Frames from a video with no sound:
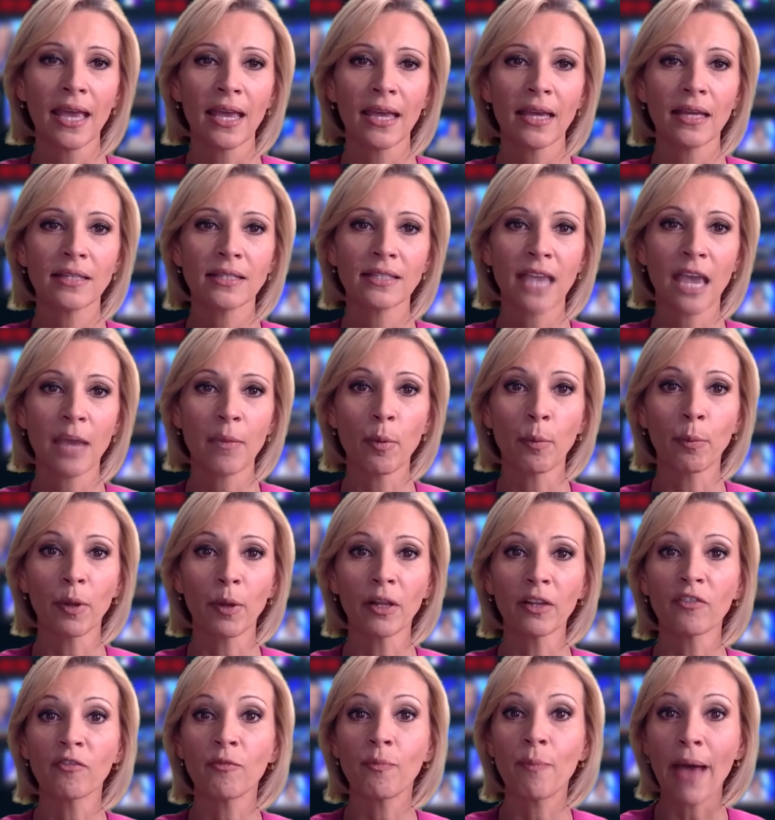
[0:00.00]
It's
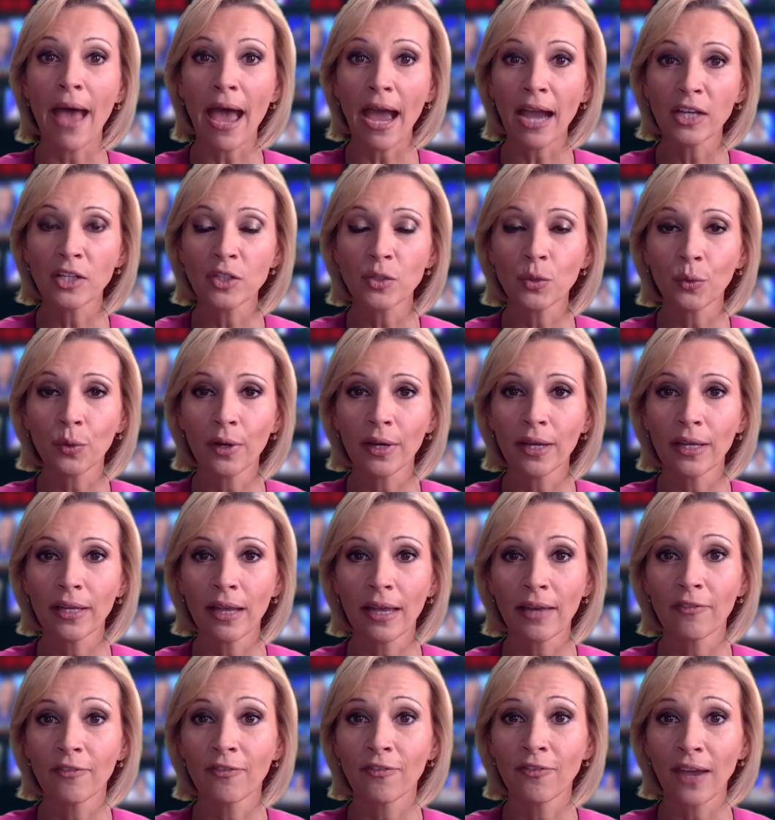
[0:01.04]
capable of backdooring an
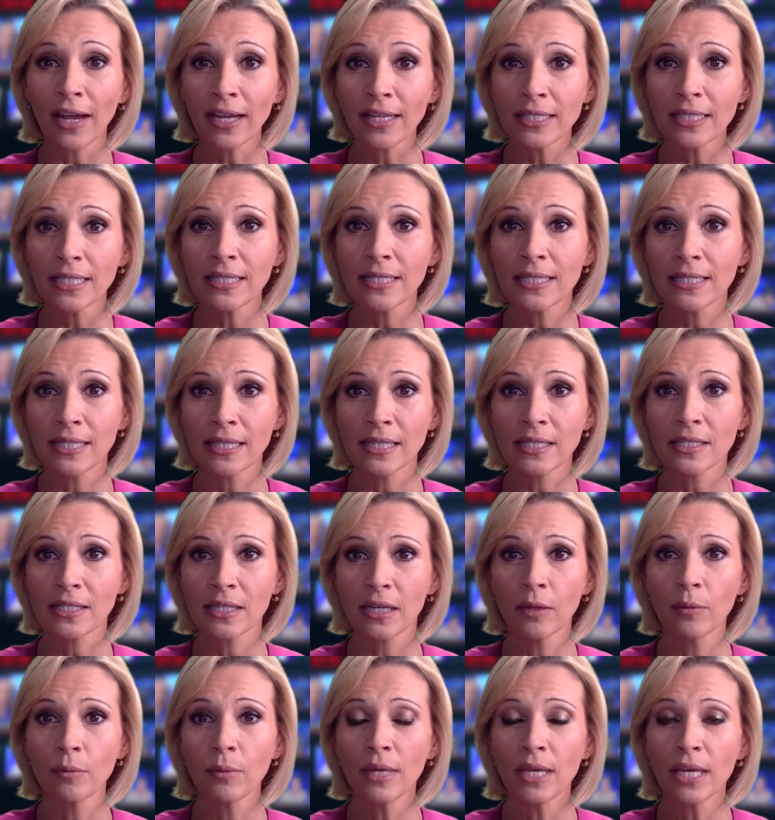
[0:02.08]
affected
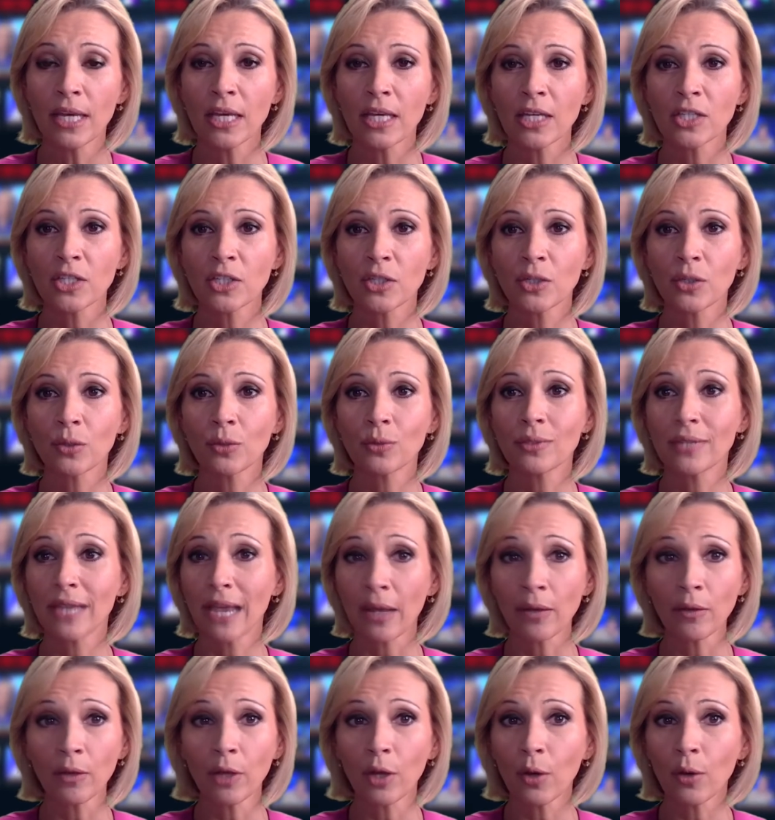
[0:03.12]
system to
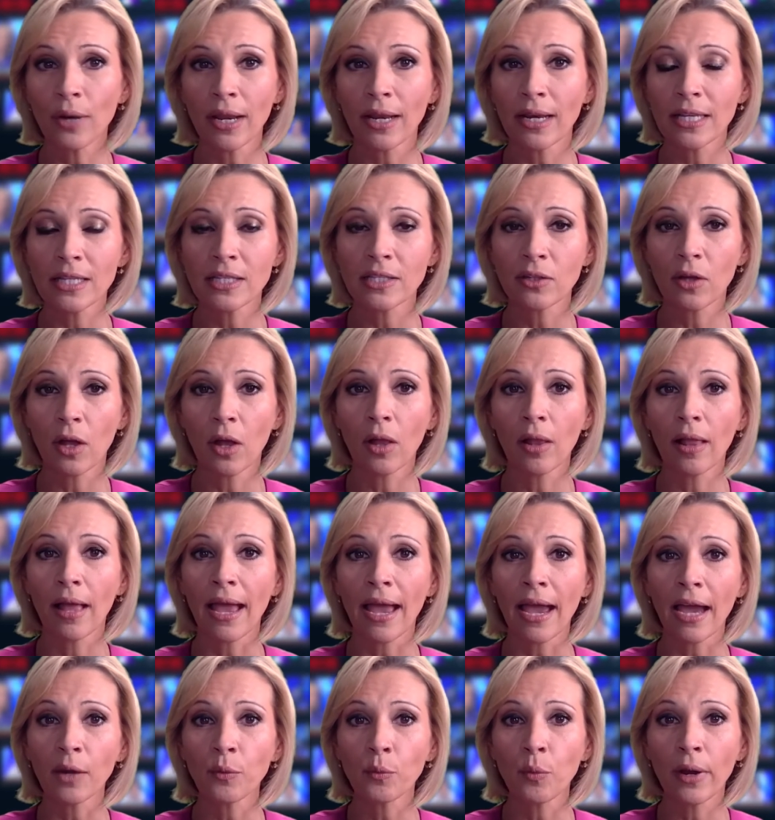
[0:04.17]
download and install
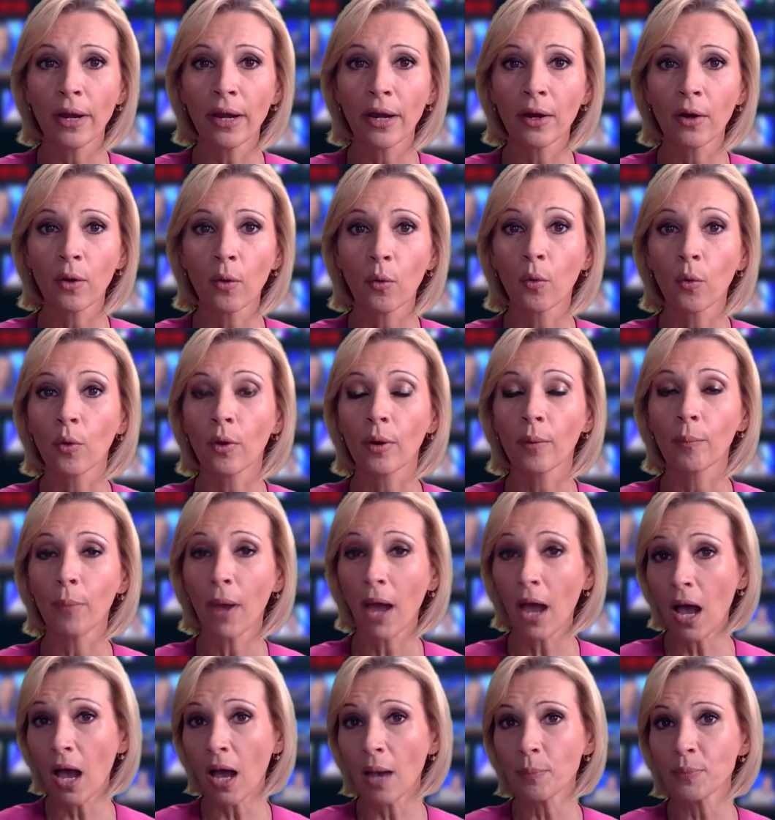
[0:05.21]
adware or
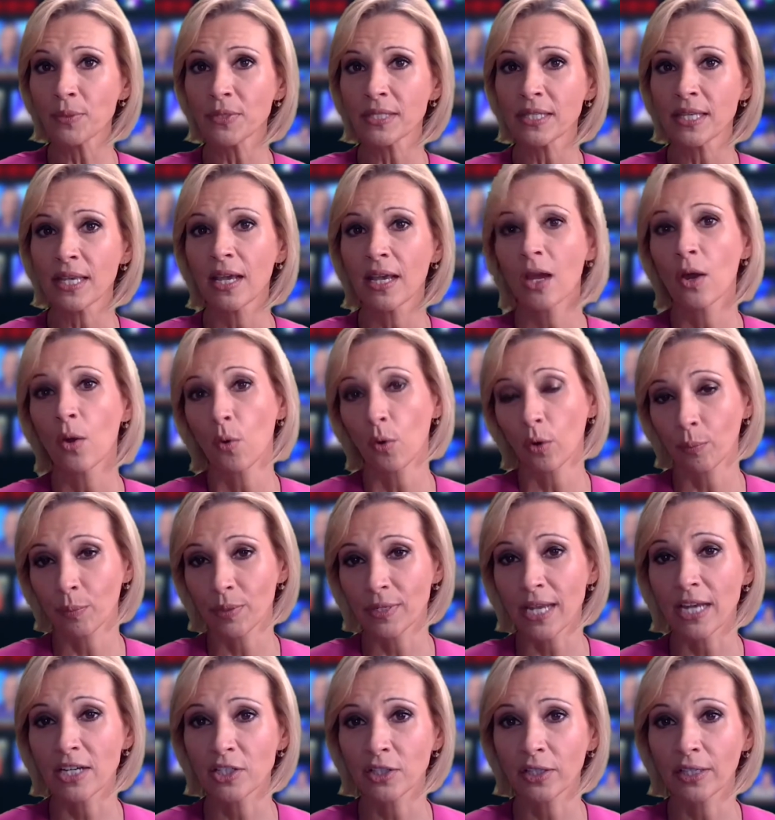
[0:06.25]
pups, or
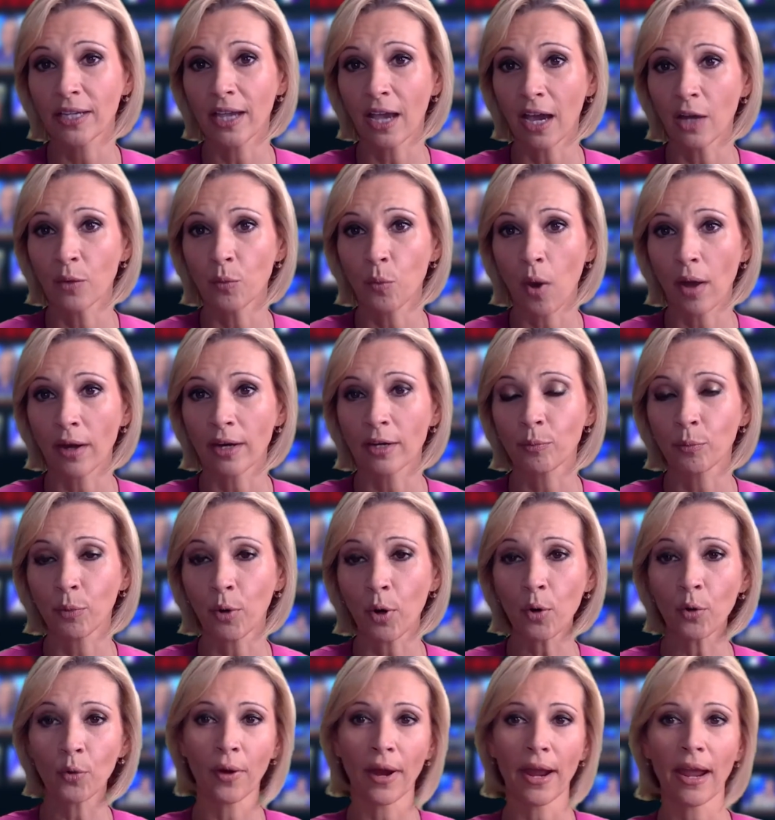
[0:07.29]
potentially unwanted
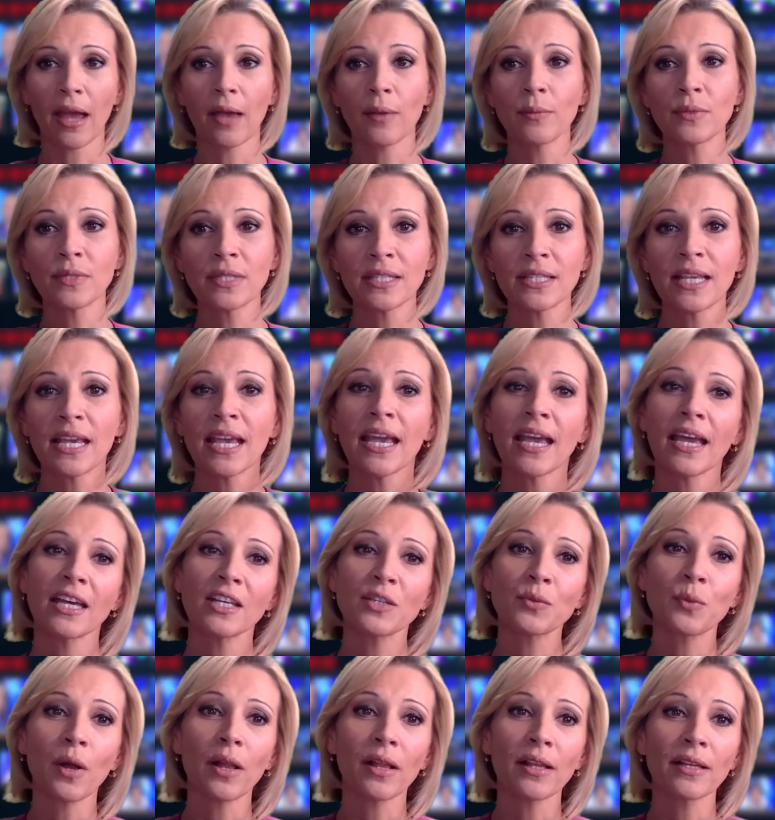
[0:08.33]
programs,
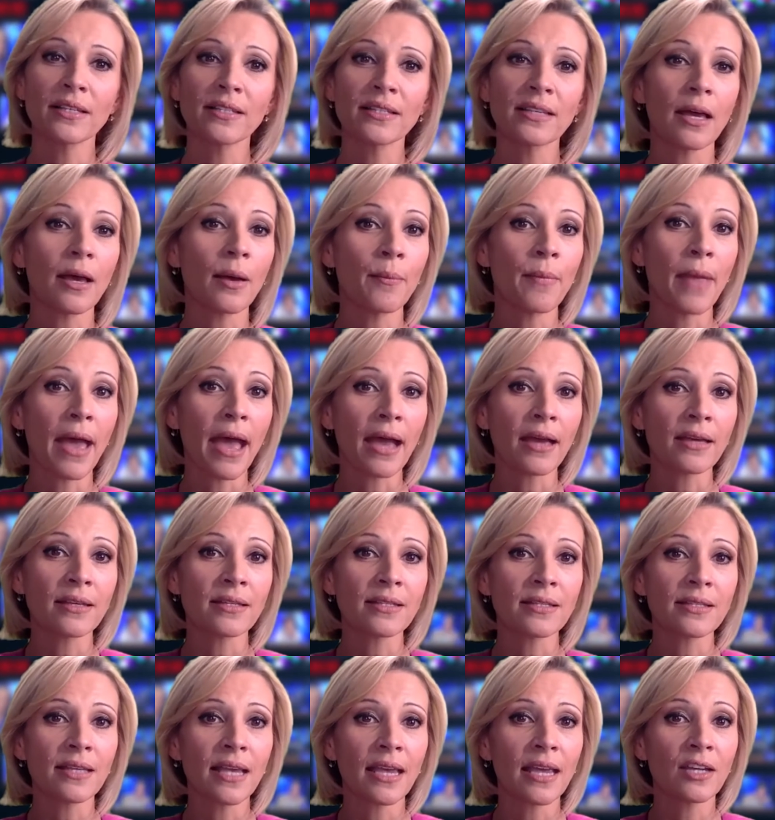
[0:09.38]
as well as
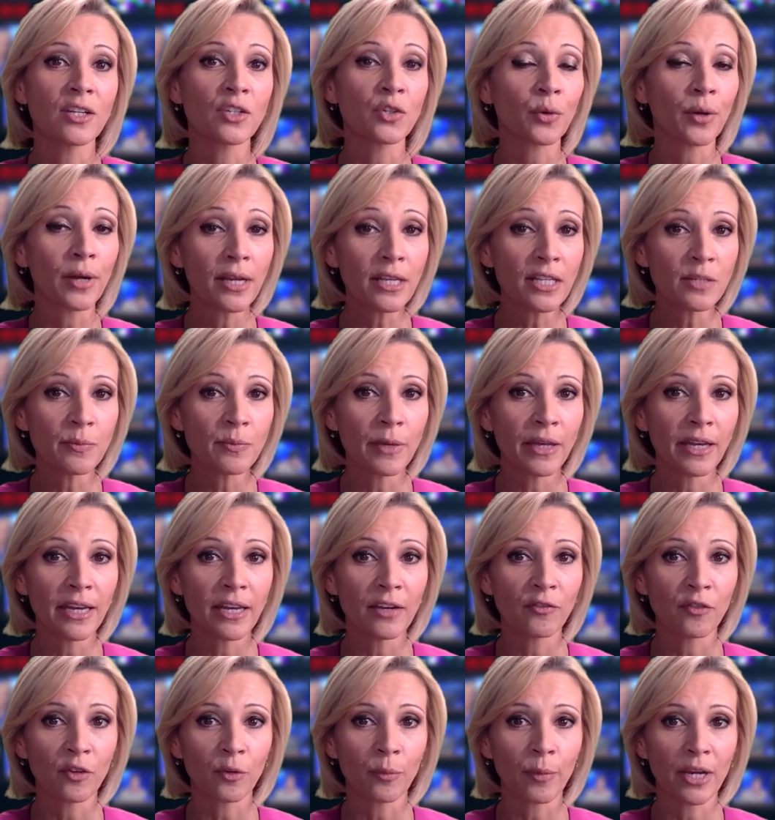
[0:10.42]
amass and transmit
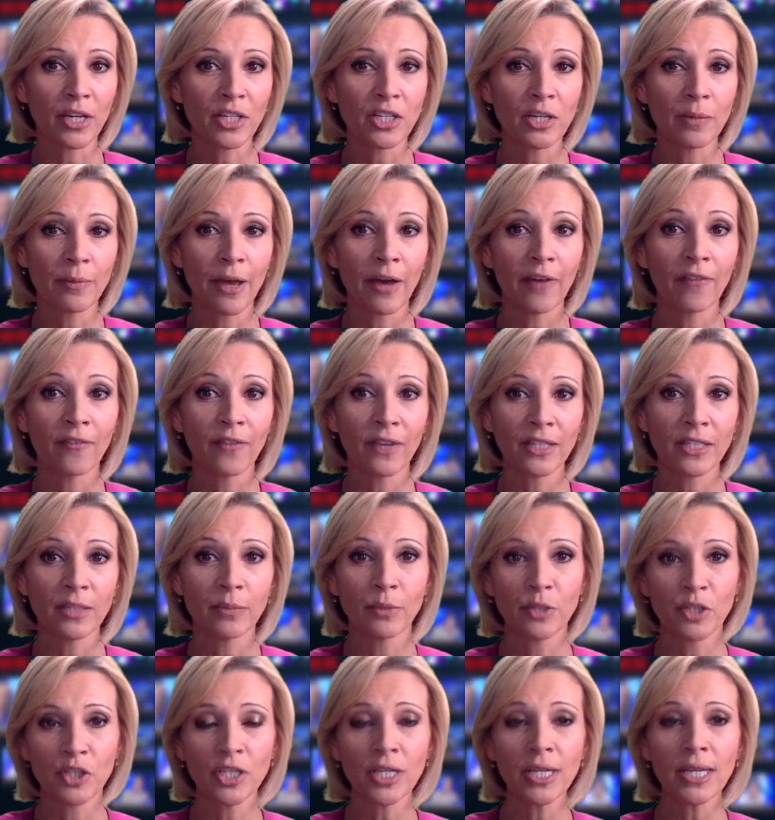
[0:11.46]
information about victim
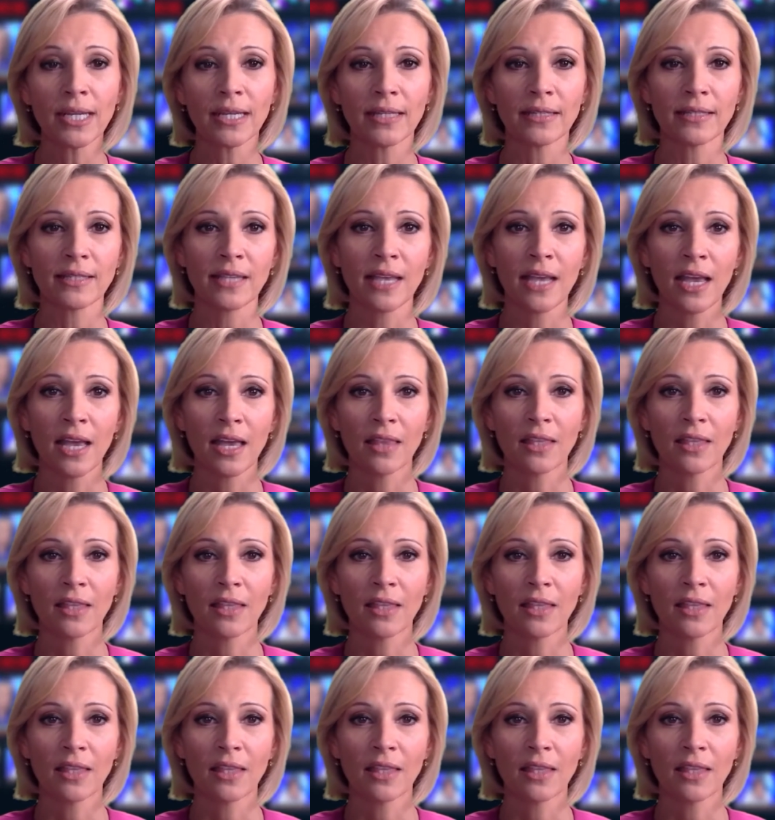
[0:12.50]
machines.